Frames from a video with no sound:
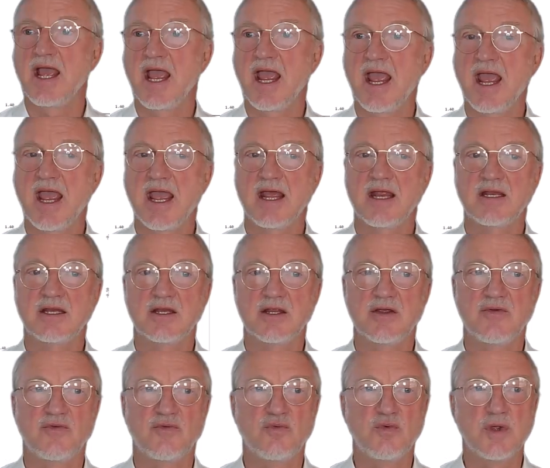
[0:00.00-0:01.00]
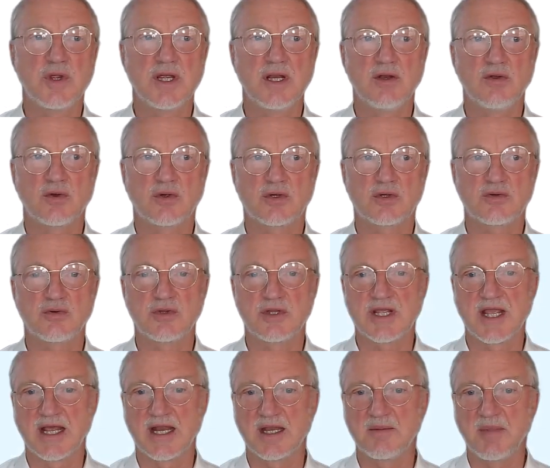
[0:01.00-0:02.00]
And if we look to
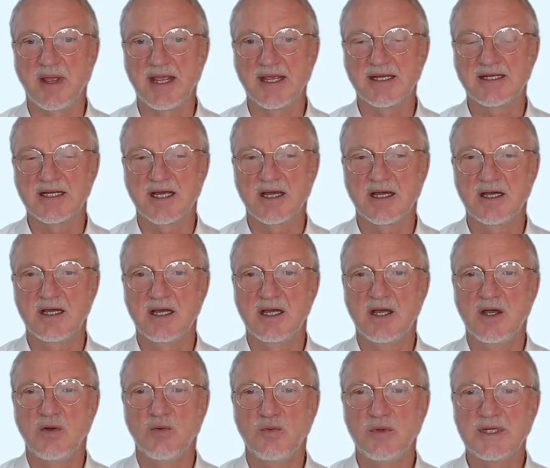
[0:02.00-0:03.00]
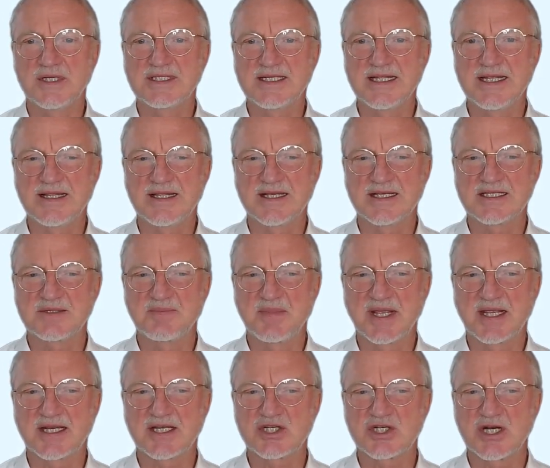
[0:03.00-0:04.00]
the animator, we see this
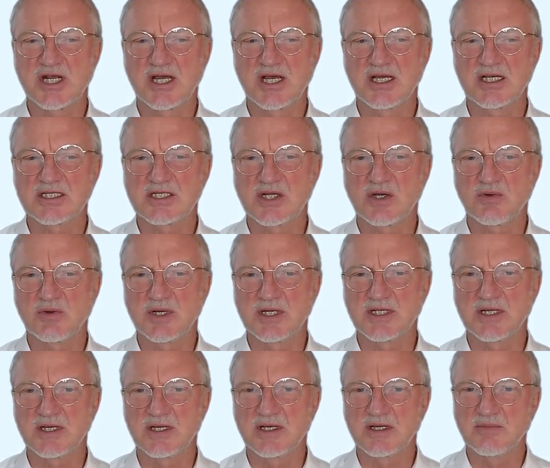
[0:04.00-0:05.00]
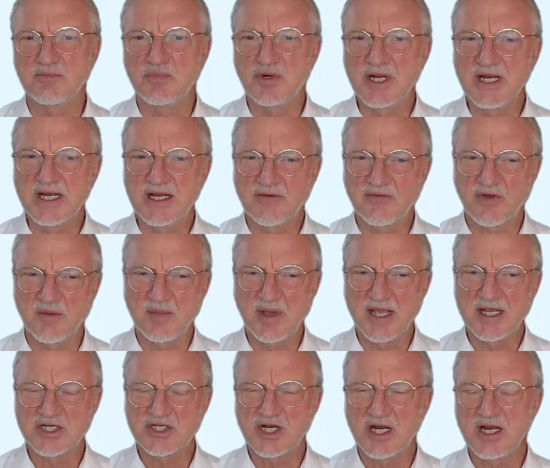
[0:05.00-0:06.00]
picture, so a
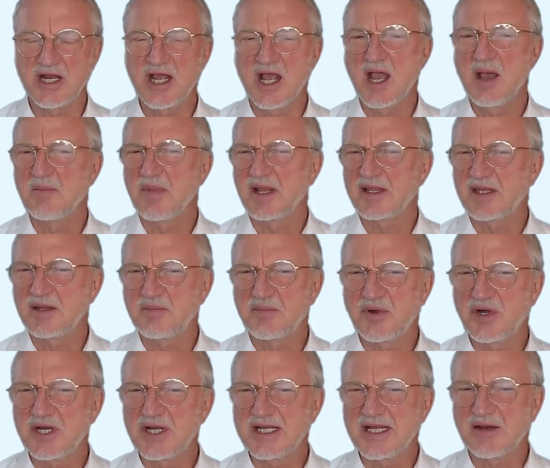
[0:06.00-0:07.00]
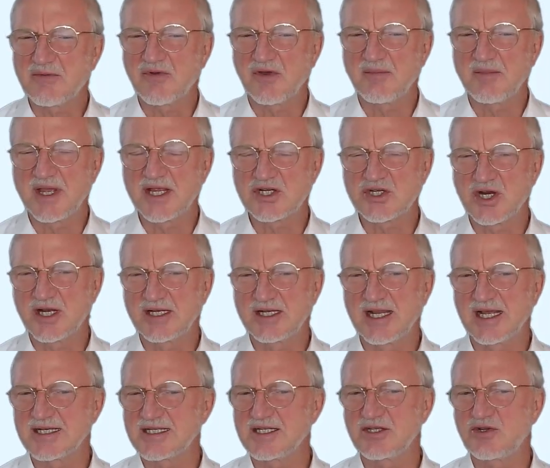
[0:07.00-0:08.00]
pre-deformation, but the pre-deformation
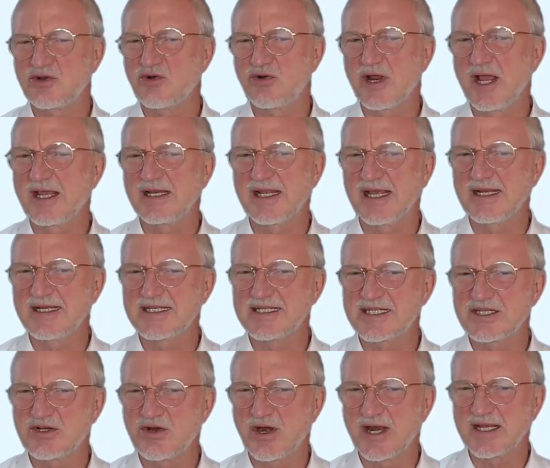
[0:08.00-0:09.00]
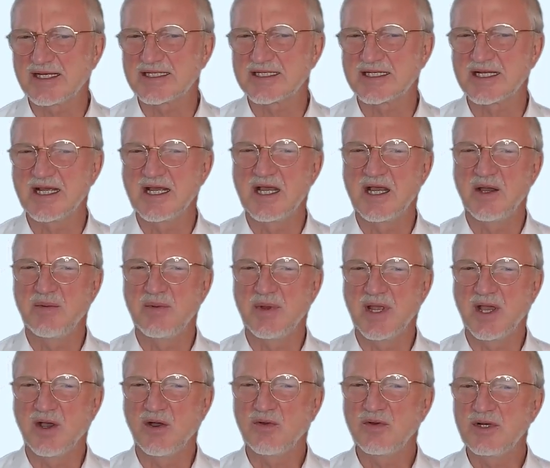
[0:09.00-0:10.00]
doesn't create any stress.
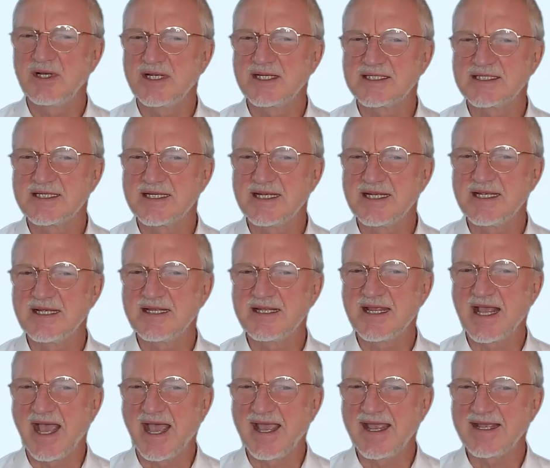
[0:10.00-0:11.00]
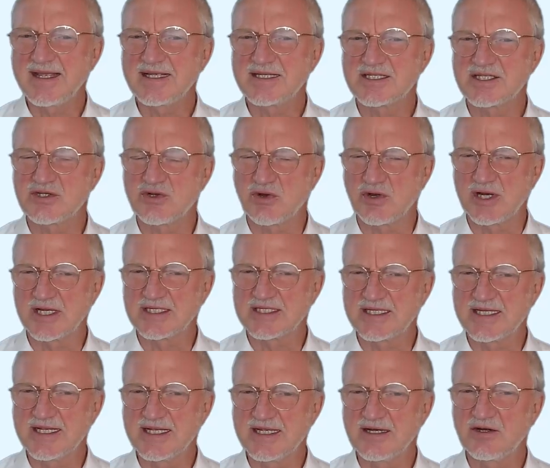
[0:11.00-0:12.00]
We only see the eigenstress
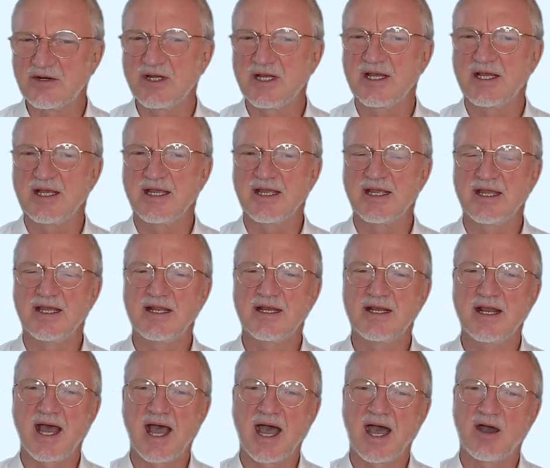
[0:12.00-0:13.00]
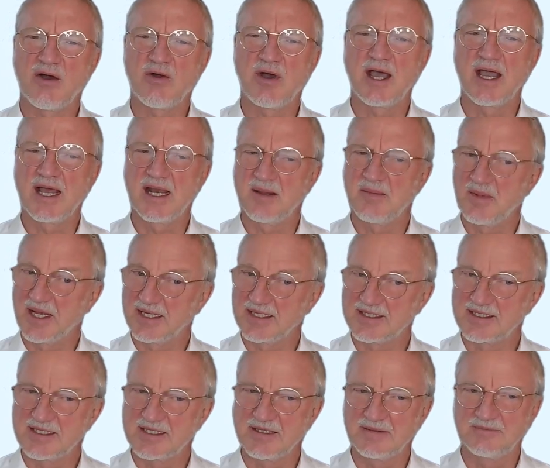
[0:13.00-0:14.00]
here in our elements.